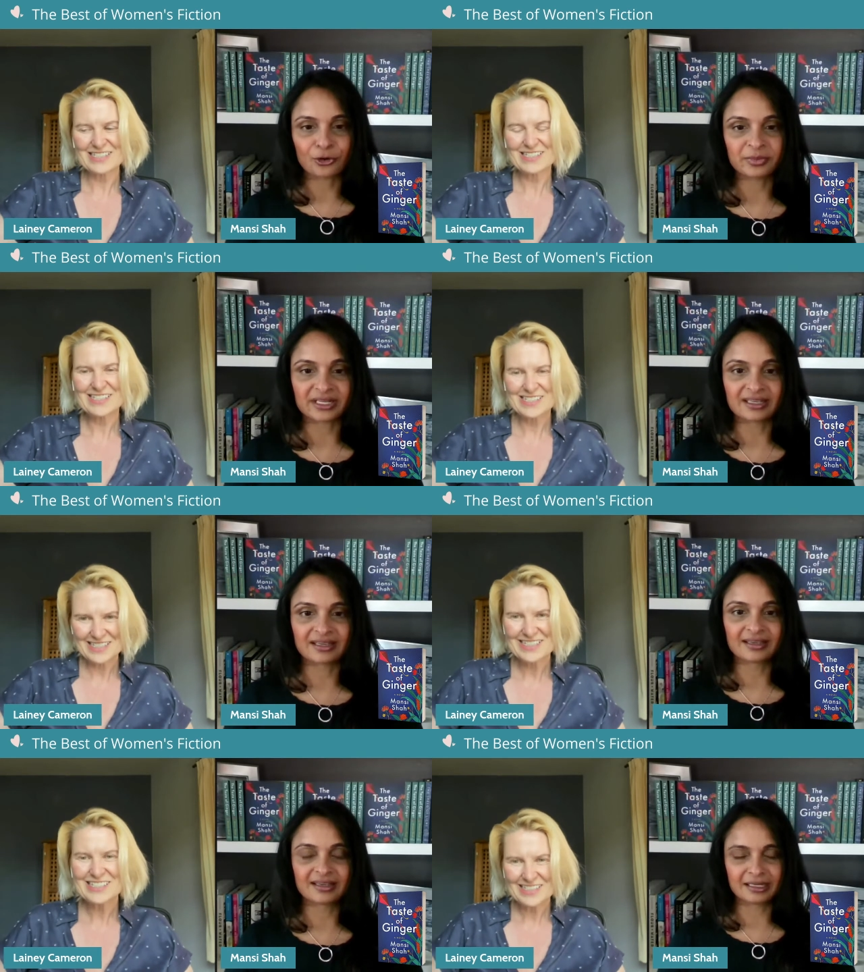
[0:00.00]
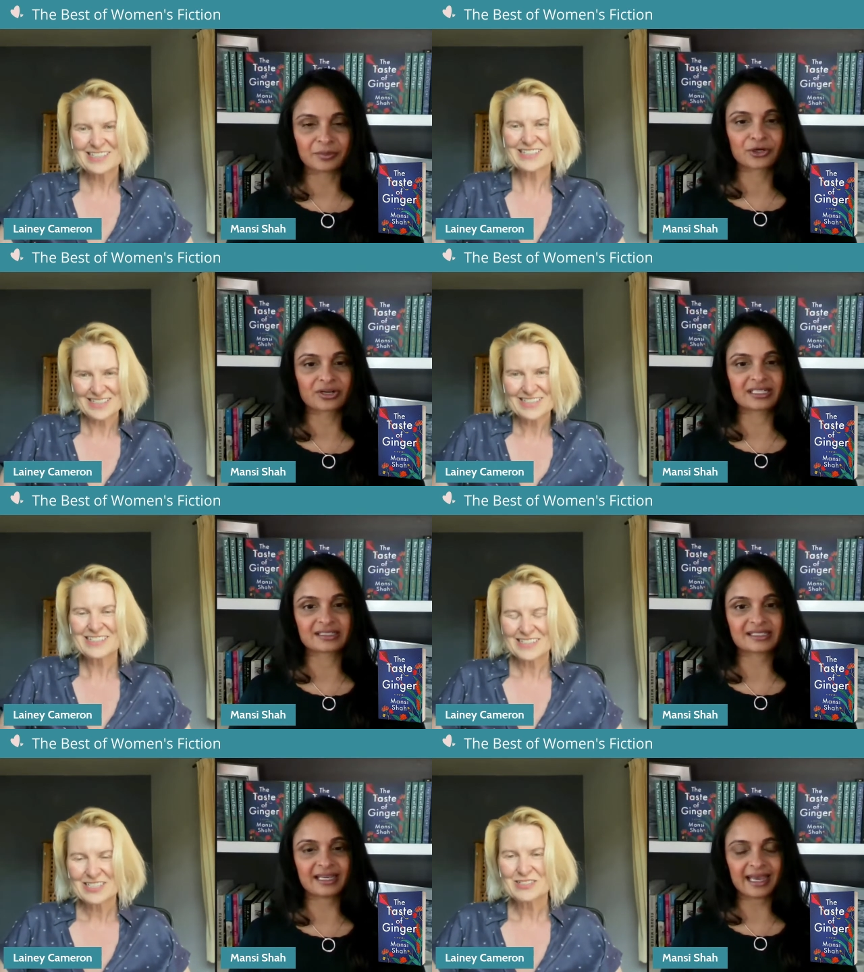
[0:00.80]
Speaker 1: many
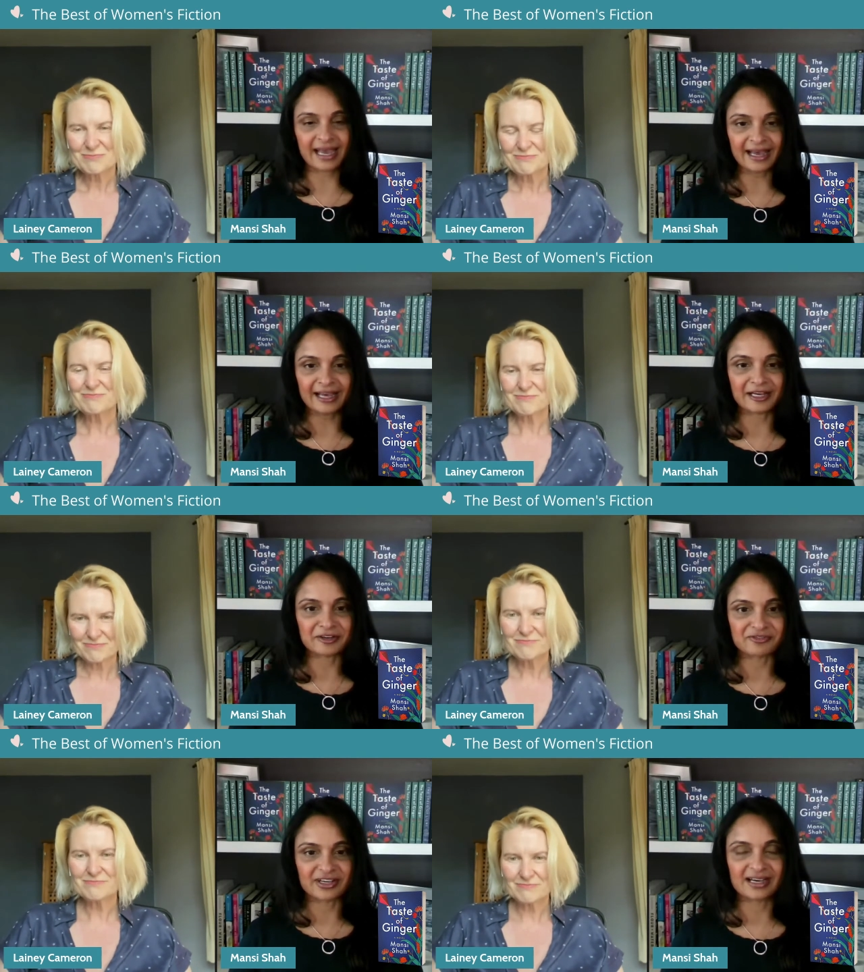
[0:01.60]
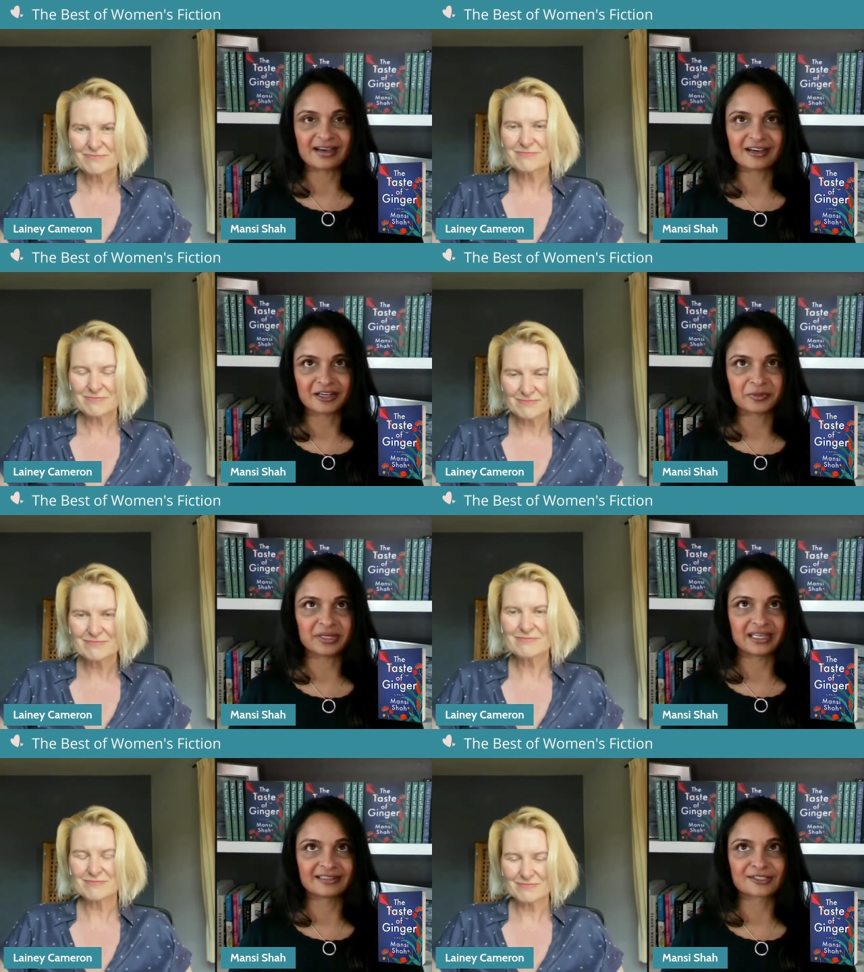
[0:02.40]
immigrants have.
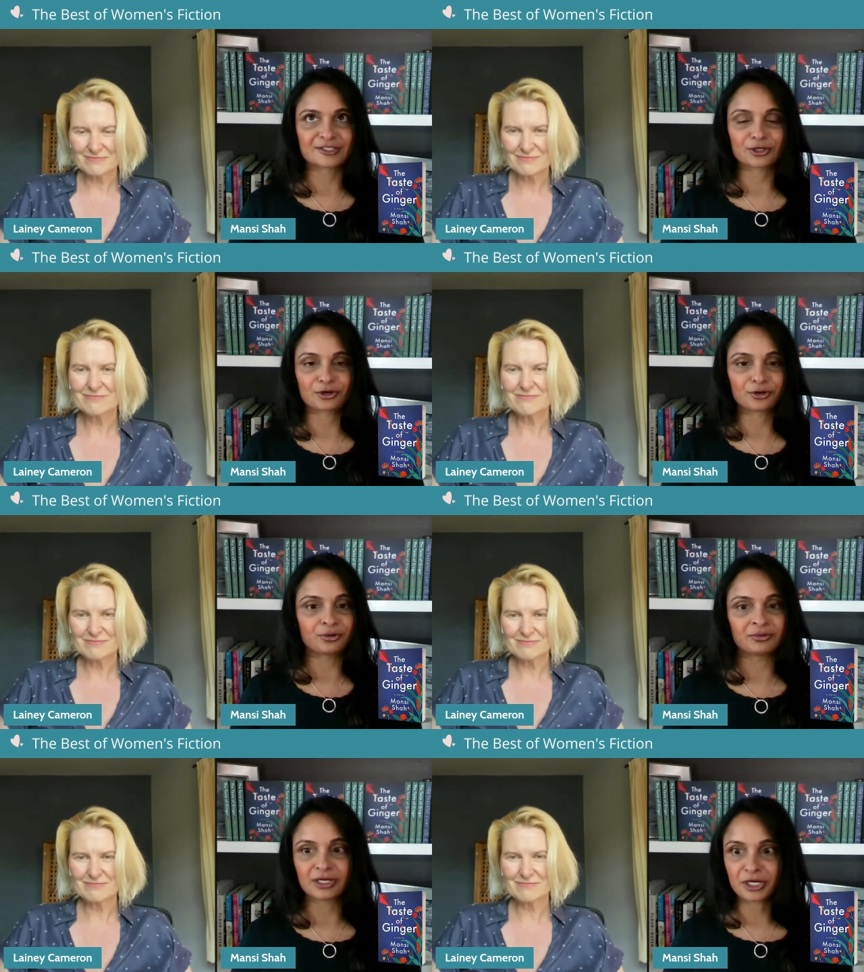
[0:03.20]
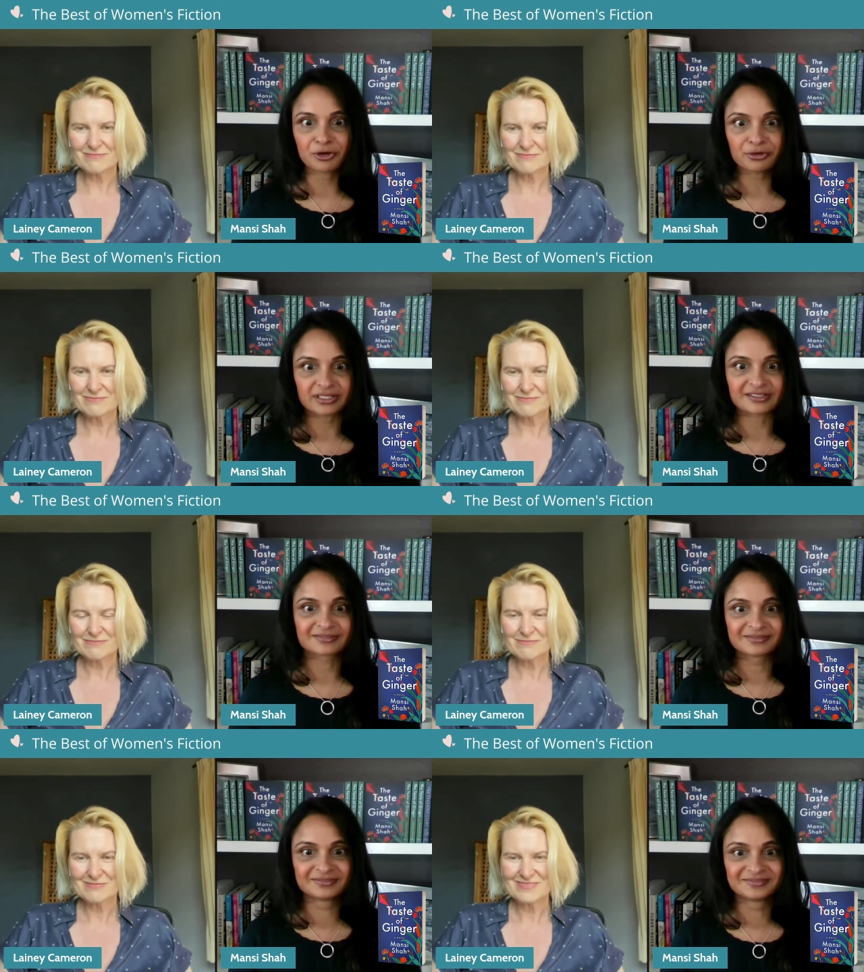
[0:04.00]
Speaker 2: And so I wrote
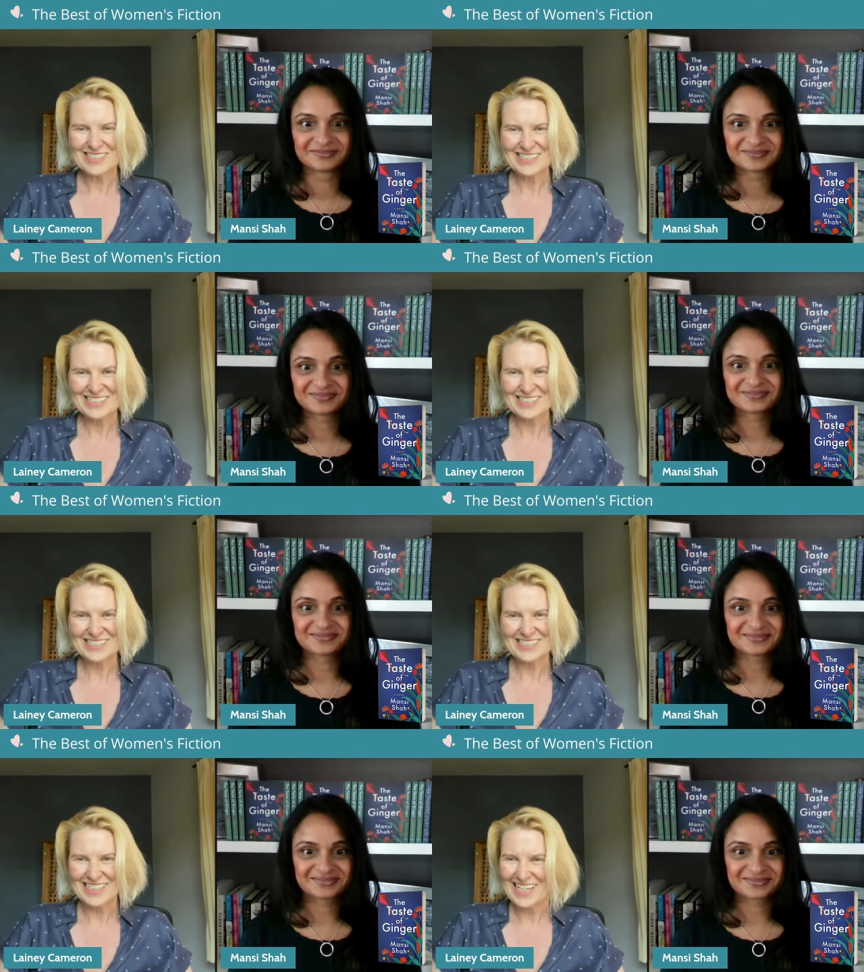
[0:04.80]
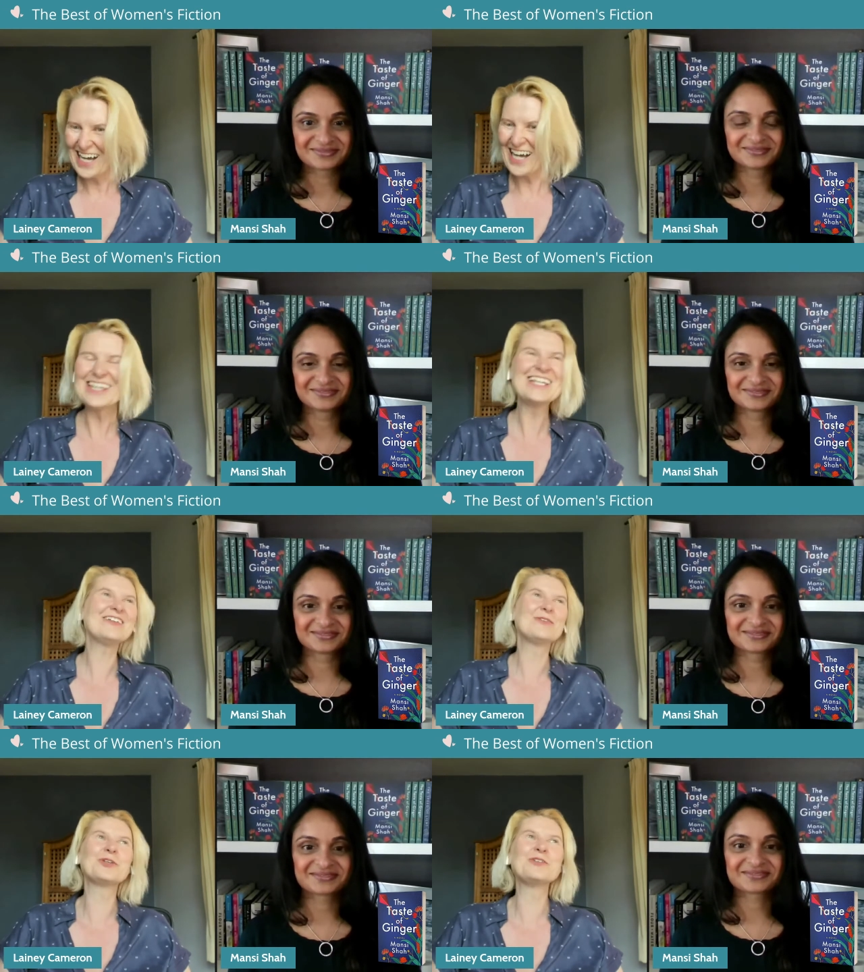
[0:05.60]
it. I love
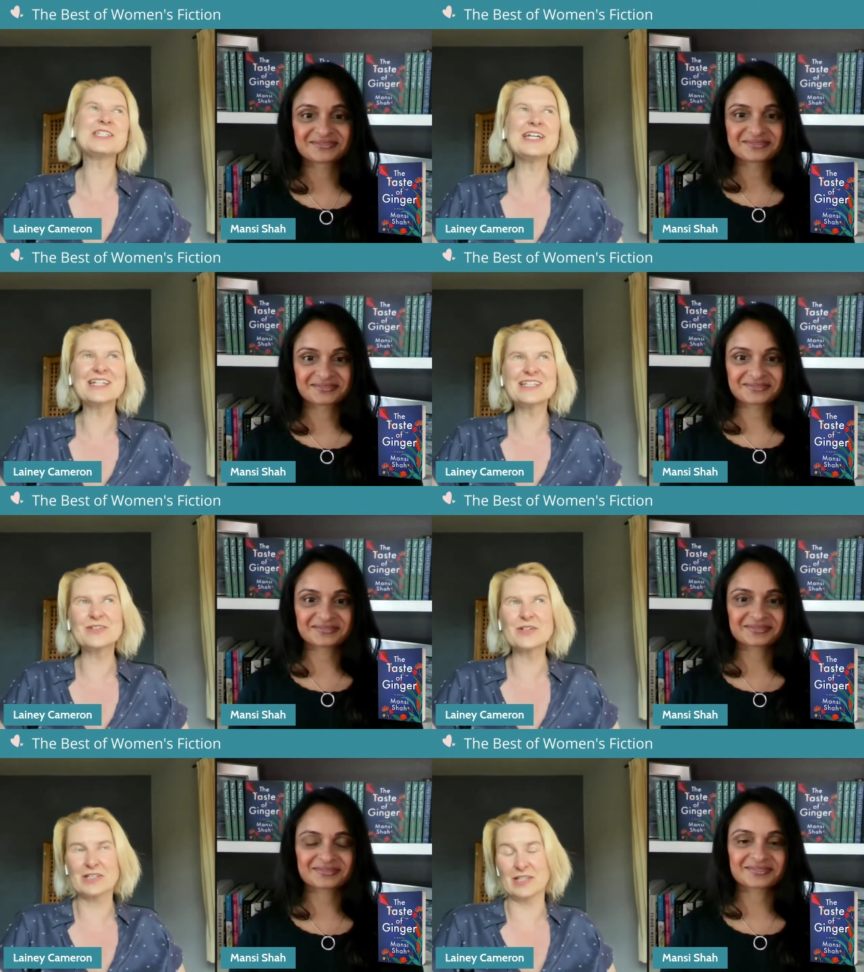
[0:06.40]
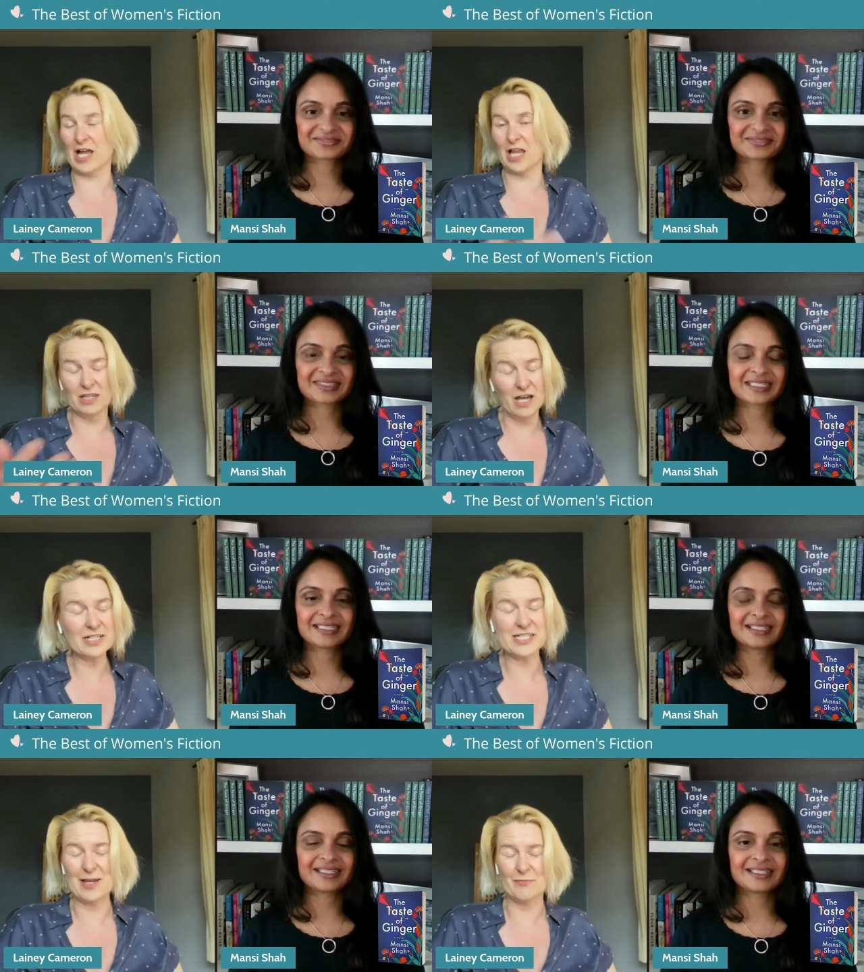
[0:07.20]
it. Well, you said it took a long
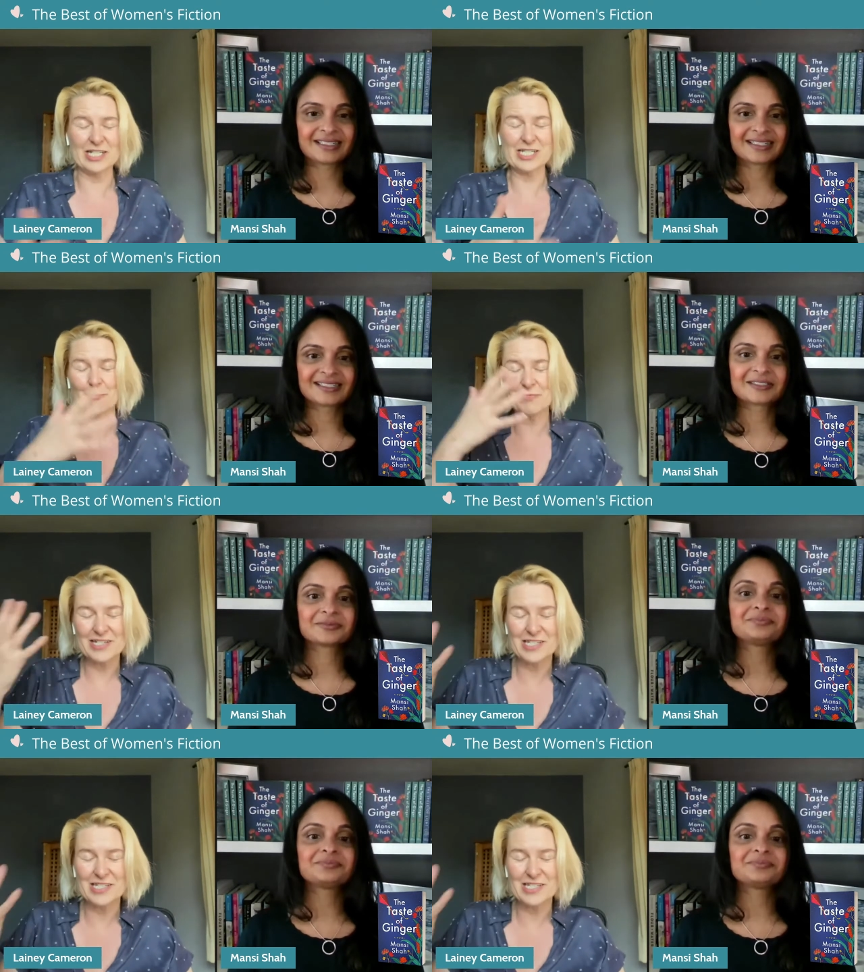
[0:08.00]
time, right? 10 plus